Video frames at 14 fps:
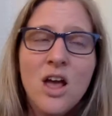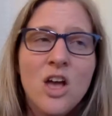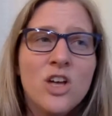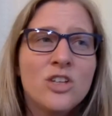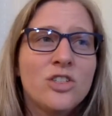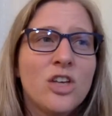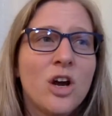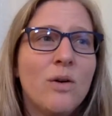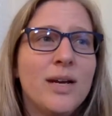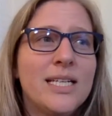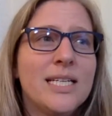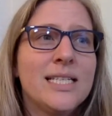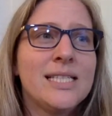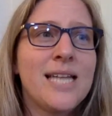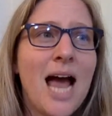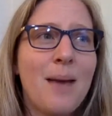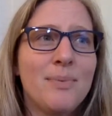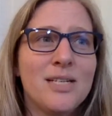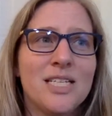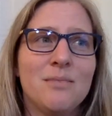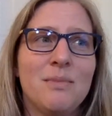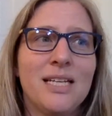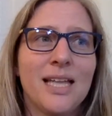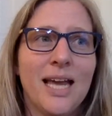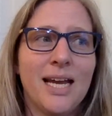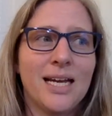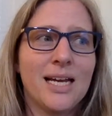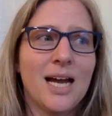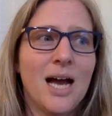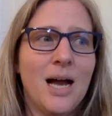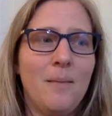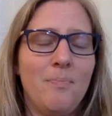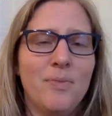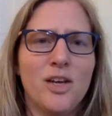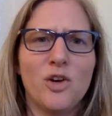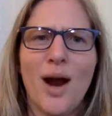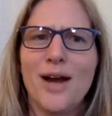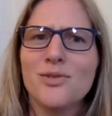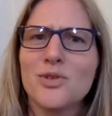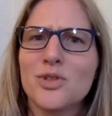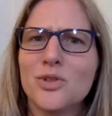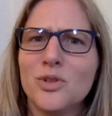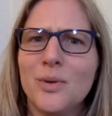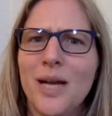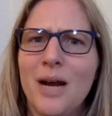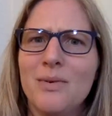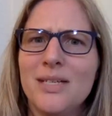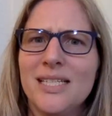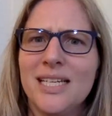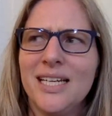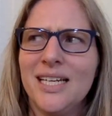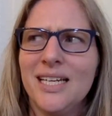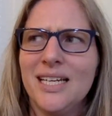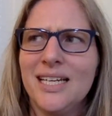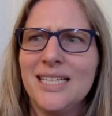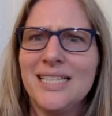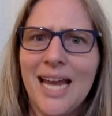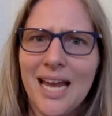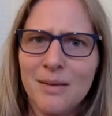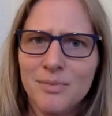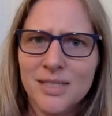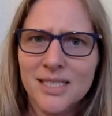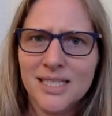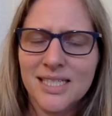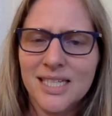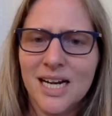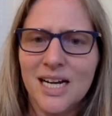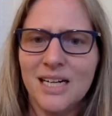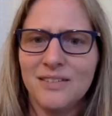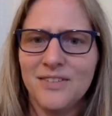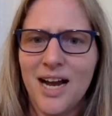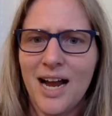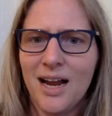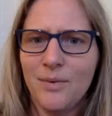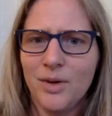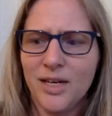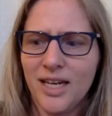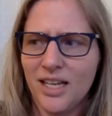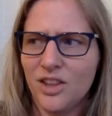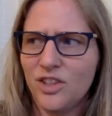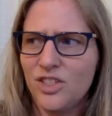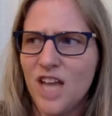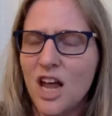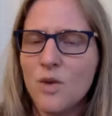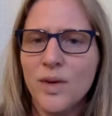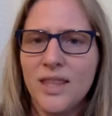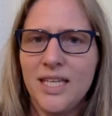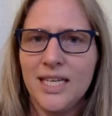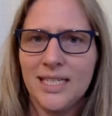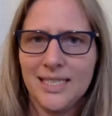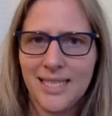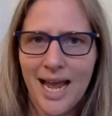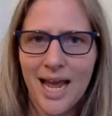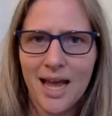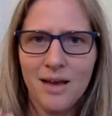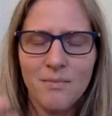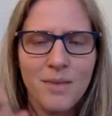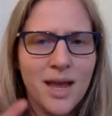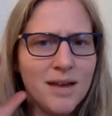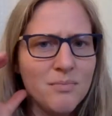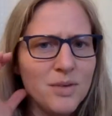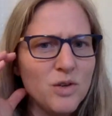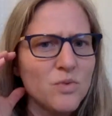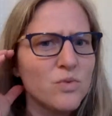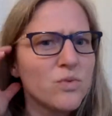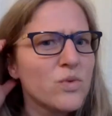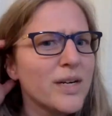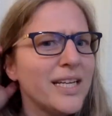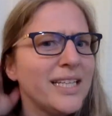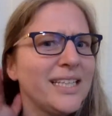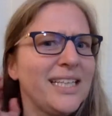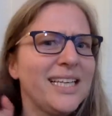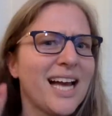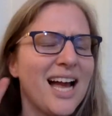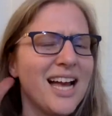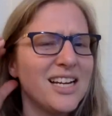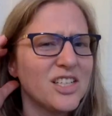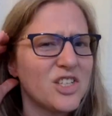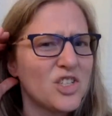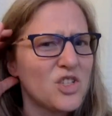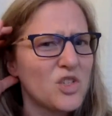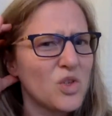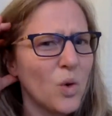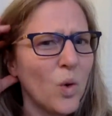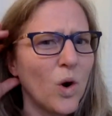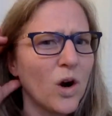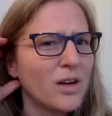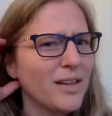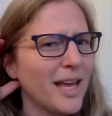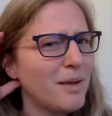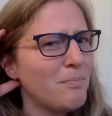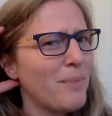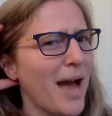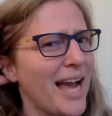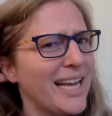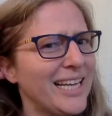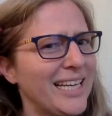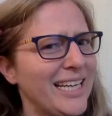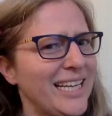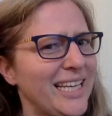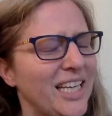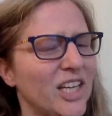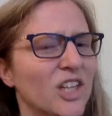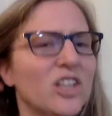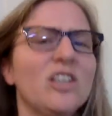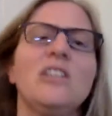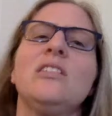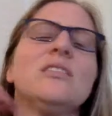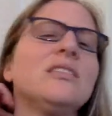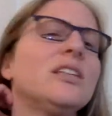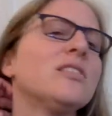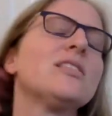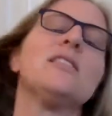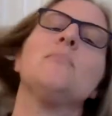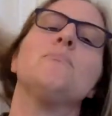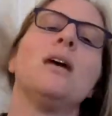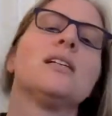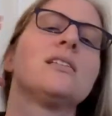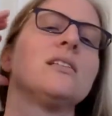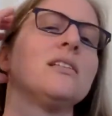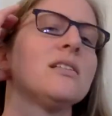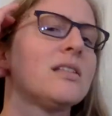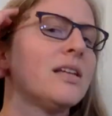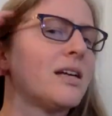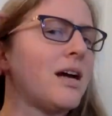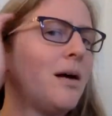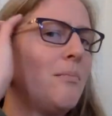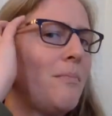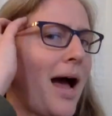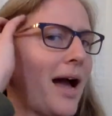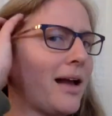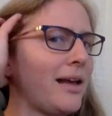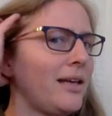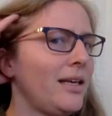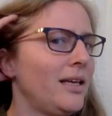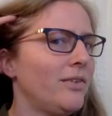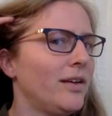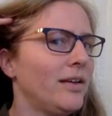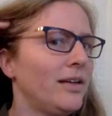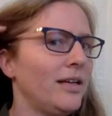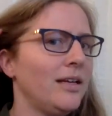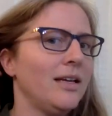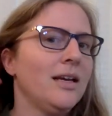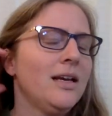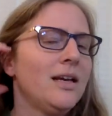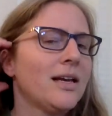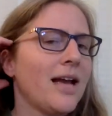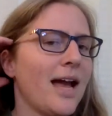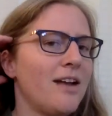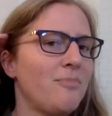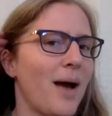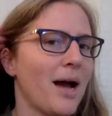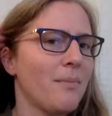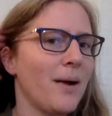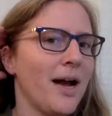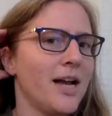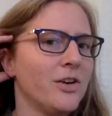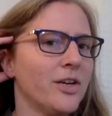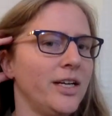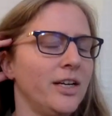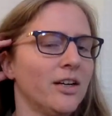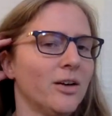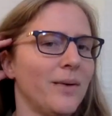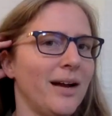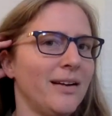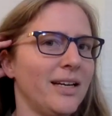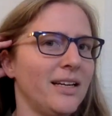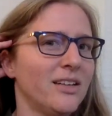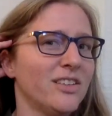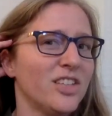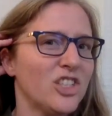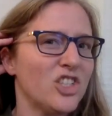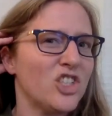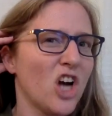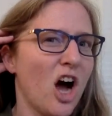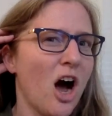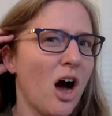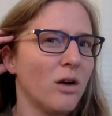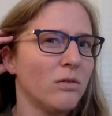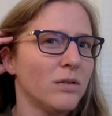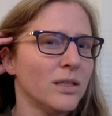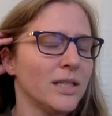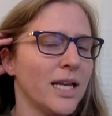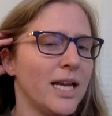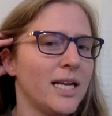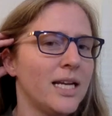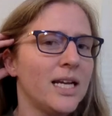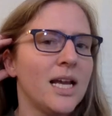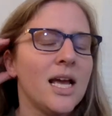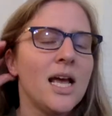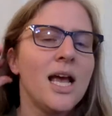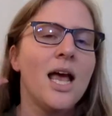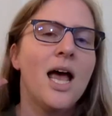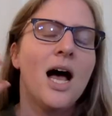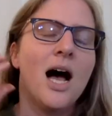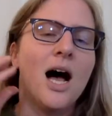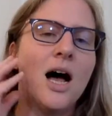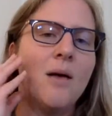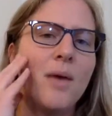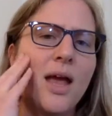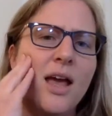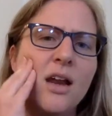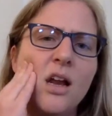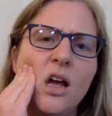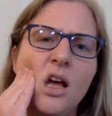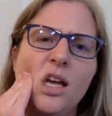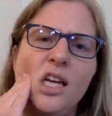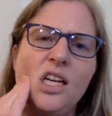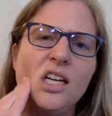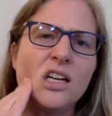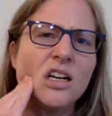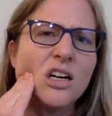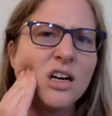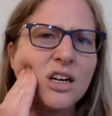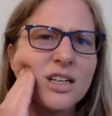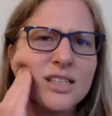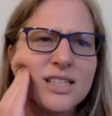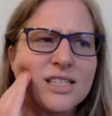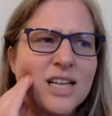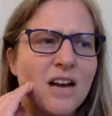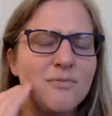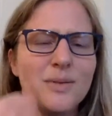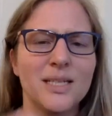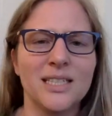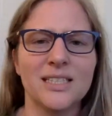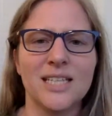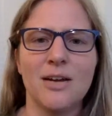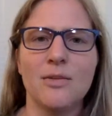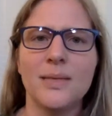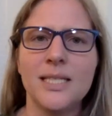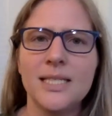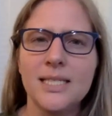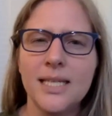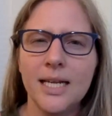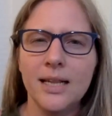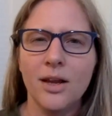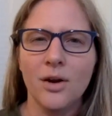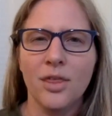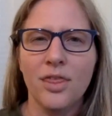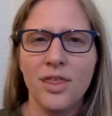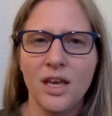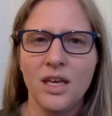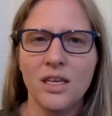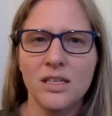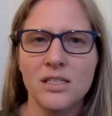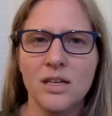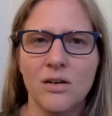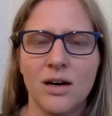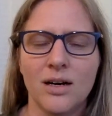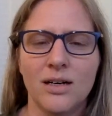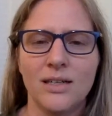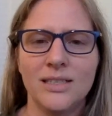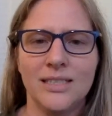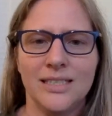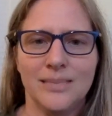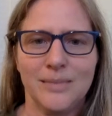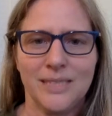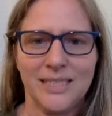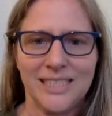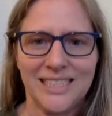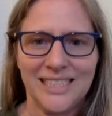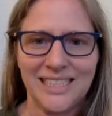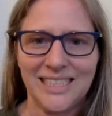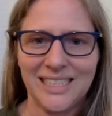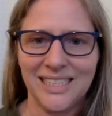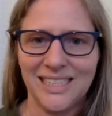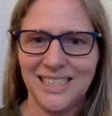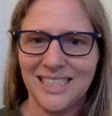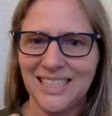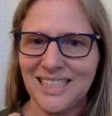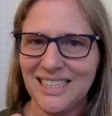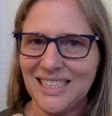So it tends to happen to me like um, in graduate school when I was in exams and stuff, I would get done with the exam and be really kind of sore, like back in here. There's some muscles that come back even in kind of back behind your ear around here that's jaw related um, and hear and stuff because I would be sitting there thinking so hard. I would be like this